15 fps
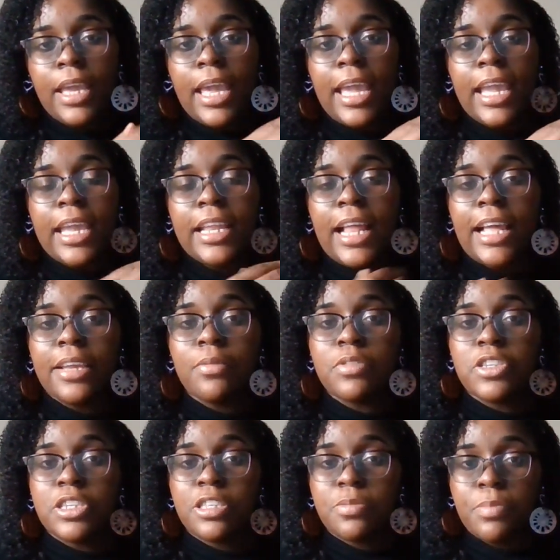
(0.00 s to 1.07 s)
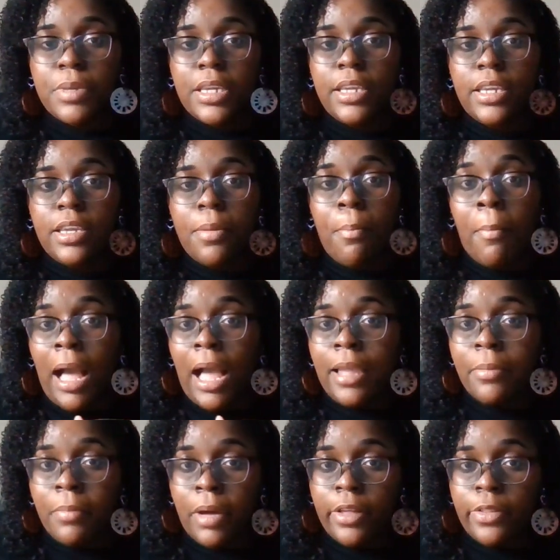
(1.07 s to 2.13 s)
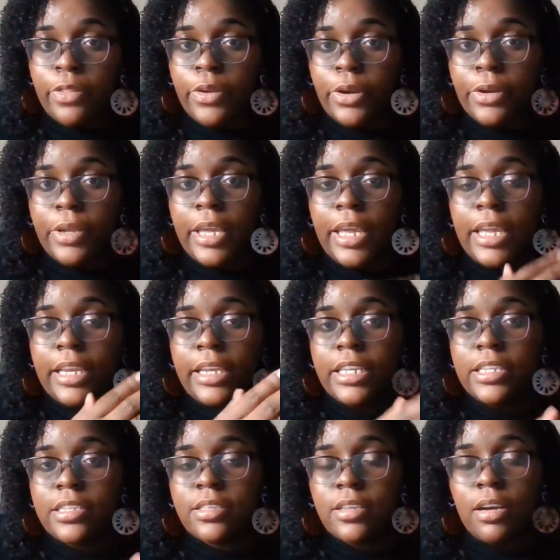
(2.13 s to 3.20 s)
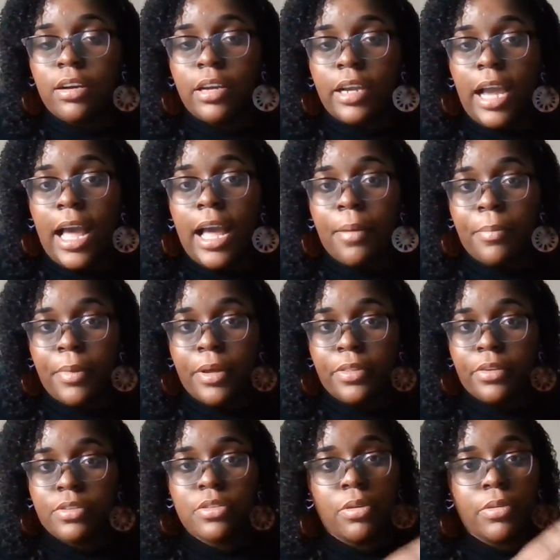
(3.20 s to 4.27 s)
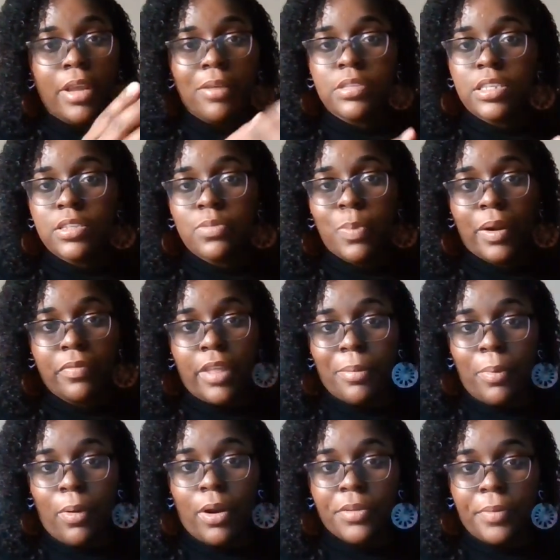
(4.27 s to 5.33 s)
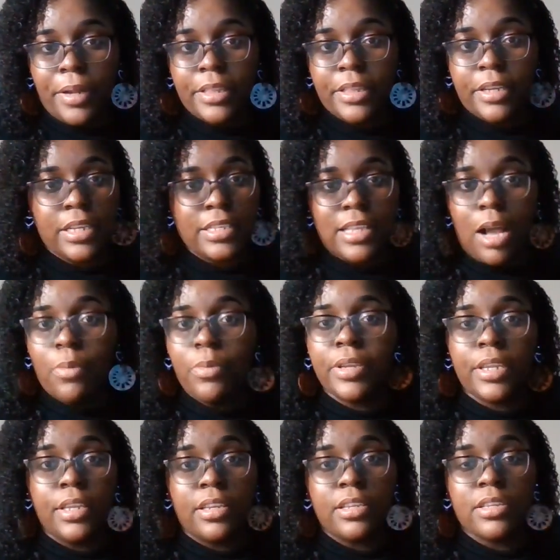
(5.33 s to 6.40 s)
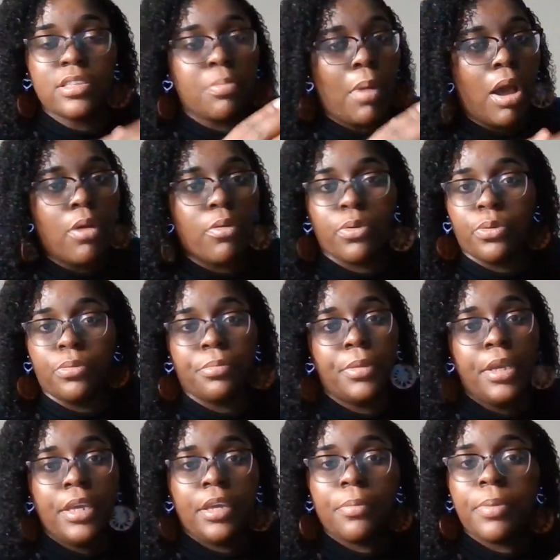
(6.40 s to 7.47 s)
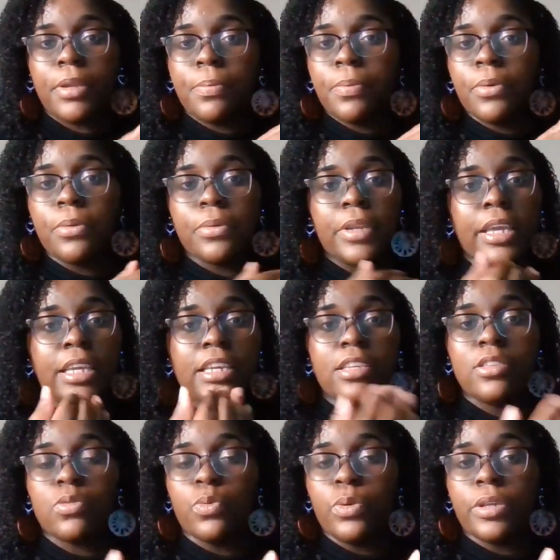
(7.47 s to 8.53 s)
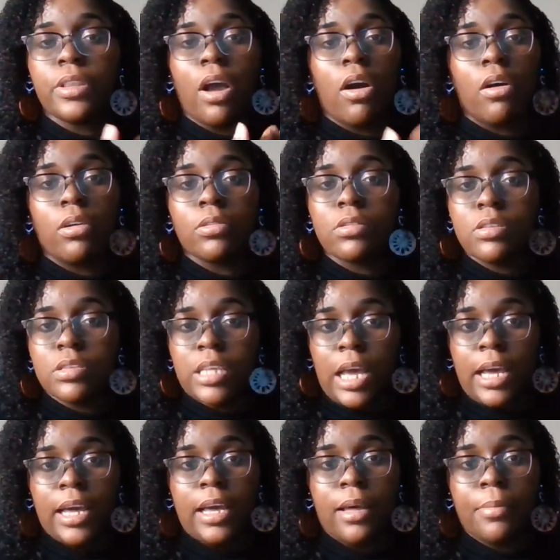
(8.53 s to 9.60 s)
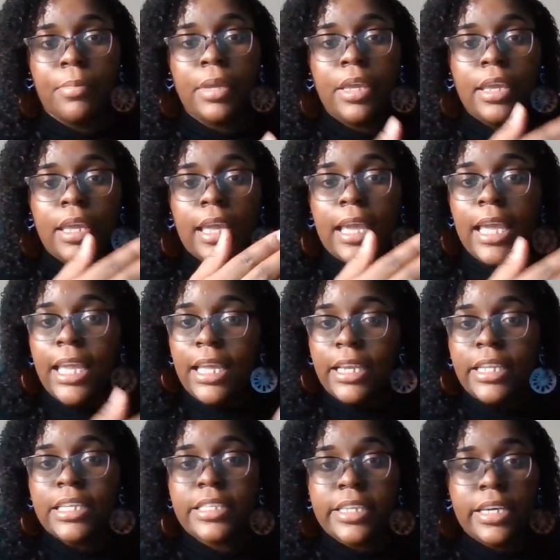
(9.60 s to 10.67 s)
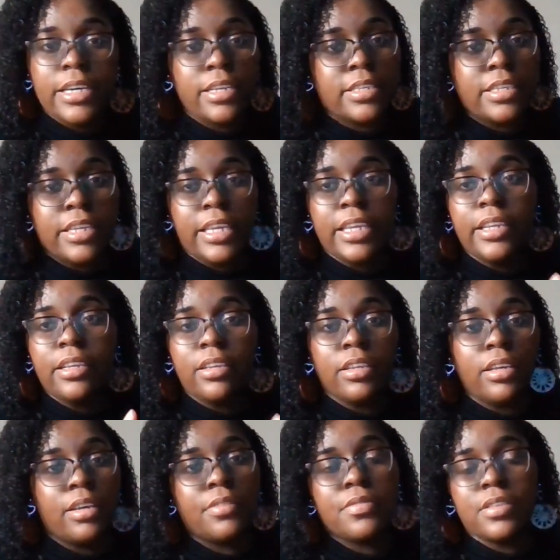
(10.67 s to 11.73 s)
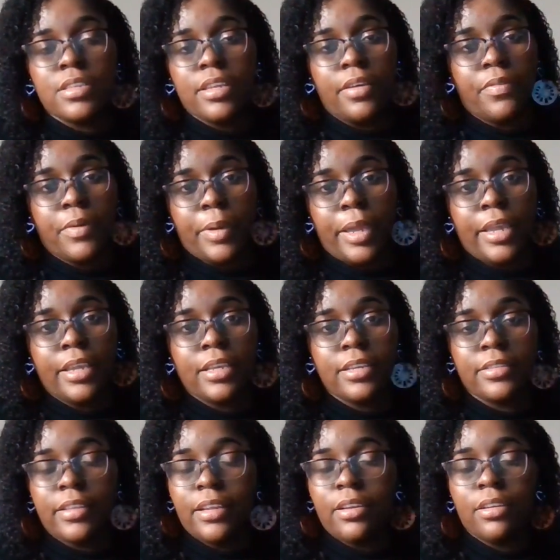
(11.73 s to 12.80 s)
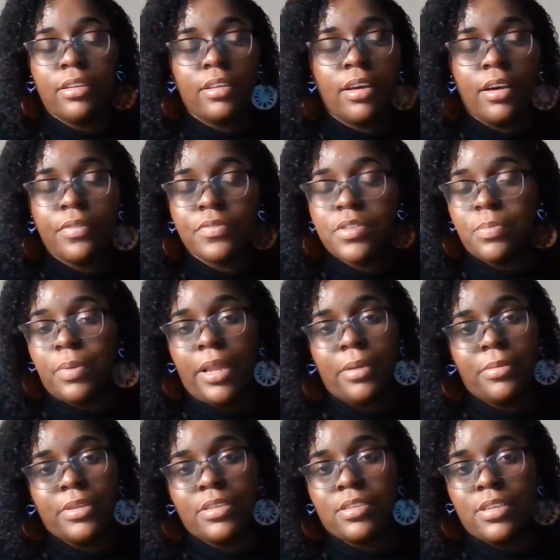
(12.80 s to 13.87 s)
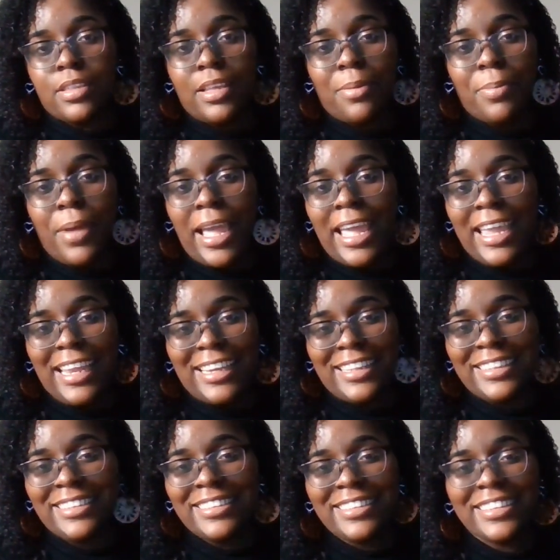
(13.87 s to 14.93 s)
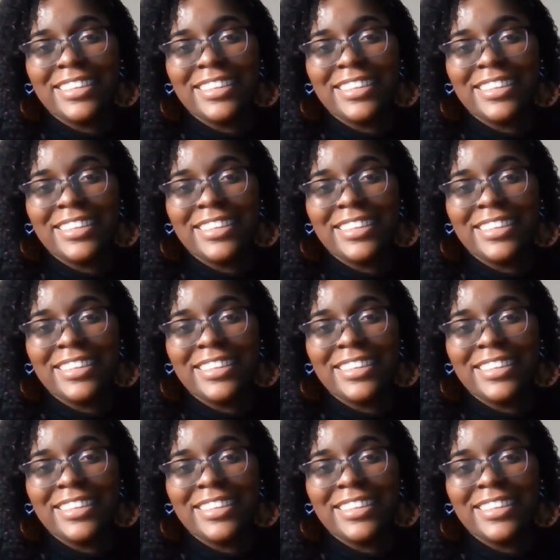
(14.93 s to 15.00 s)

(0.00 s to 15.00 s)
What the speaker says: And it was just me, my mother, and his godmother. So that was his birthday party right there. That's all we needed. Small group. People that he's with all the time, and his cousin that he loves to death, okay? Because they love to play with each other. I hate it.